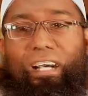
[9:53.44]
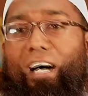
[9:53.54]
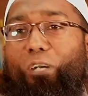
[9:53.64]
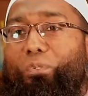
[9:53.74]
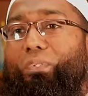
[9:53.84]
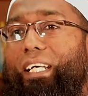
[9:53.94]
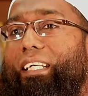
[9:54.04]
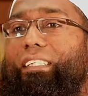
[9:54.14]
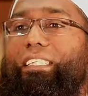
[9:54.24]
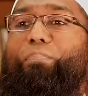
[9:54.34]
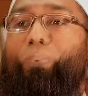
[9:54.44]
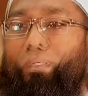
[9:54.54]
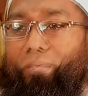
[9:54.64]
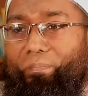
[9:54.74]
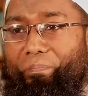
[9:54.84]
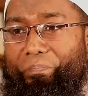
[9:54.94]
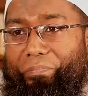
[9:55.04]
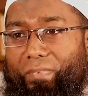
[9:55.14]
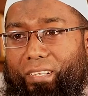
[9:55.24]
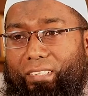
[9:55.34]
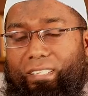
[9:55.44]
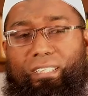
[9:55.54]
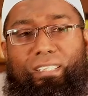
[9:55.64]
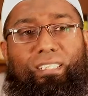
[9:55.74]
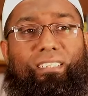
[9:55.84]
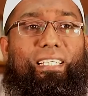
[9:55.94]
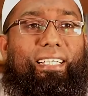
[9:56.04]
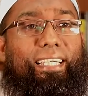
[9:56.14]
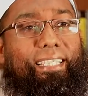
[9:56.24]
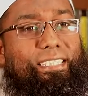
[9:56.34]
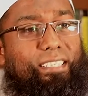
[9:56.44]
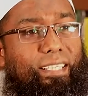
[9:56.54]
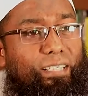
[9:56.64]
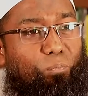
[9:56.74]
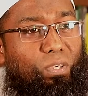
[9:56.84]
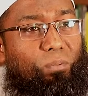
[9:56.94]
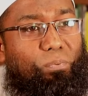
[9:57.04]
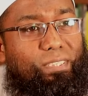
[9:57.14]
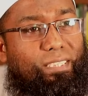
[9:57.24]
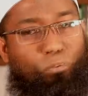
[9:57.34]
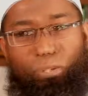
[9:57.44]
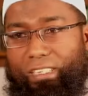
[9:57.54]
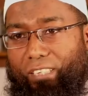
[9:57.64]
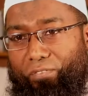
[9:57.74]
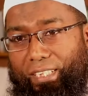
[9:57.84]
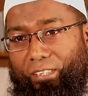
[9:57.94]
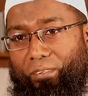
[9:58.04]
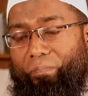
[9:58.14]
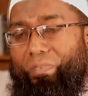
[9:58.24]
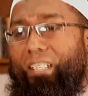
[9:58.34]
how to tackle this problem. The kids are involved with watching video,